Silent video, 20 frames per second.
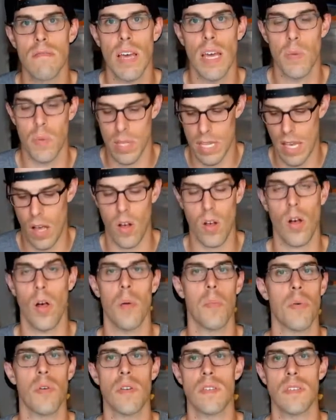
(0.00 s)
And when the
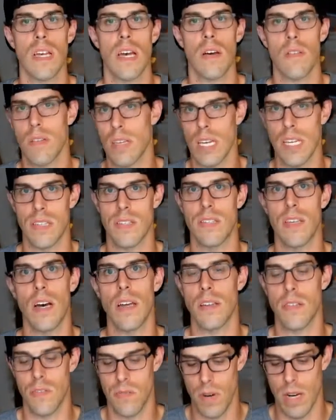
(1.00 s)
alcohol burns out, it's
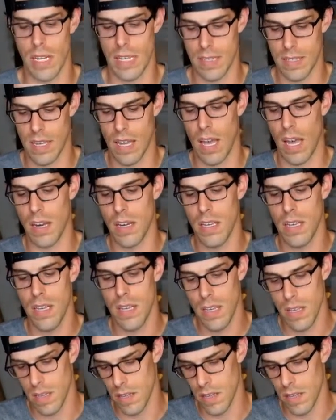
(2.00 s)
done, it's ready, it's hot.